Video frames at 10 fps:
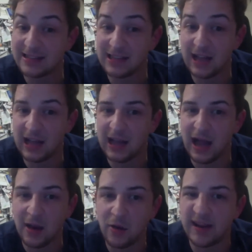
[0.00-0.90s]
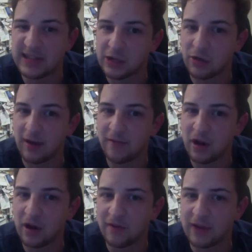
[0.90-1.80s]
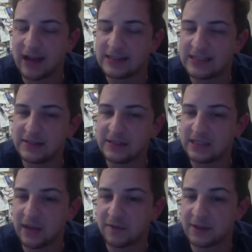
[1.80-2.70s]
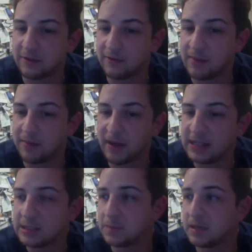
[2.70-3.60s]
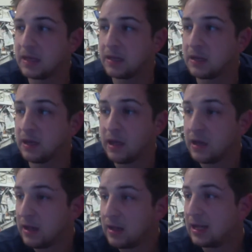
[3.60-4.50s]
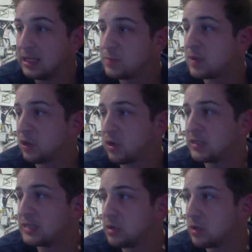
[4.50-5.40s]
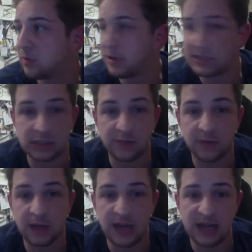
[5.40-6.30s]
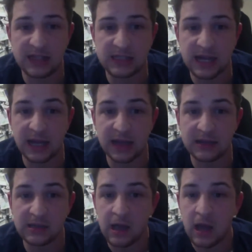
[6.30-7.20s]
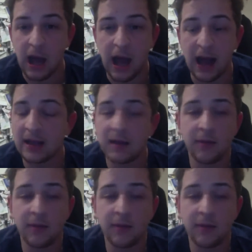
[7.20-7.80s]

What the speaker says: I know he has a graveyard of guys he's stuffed at the rim, but he's been a good interior presence for the Nets, and I got to give